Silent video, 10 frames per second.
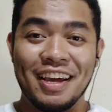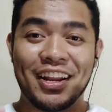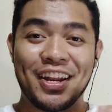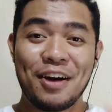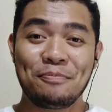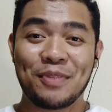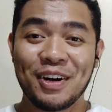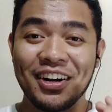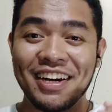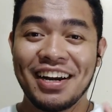
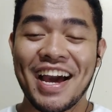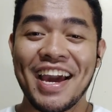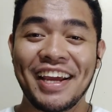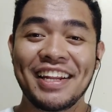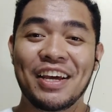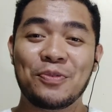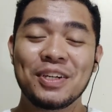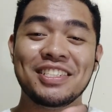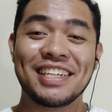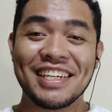Number 9,
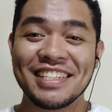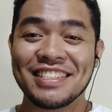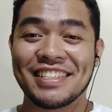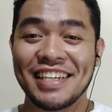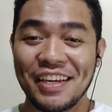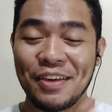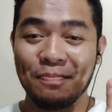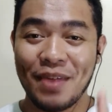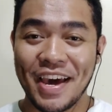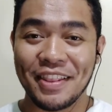which is si
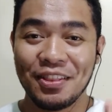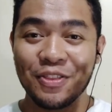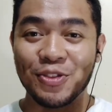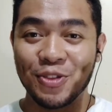Ben